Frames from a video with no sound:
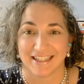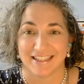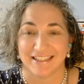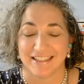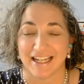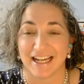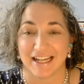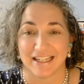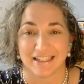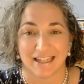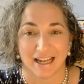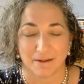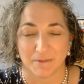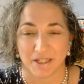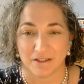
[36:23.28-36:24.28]
Yeah,
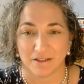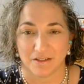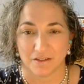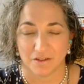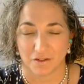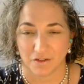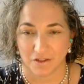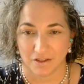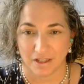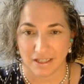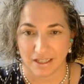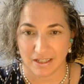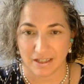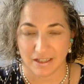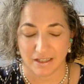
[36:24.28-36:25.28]
I mean, it'll
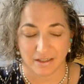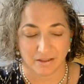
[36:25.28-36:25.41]
certainly,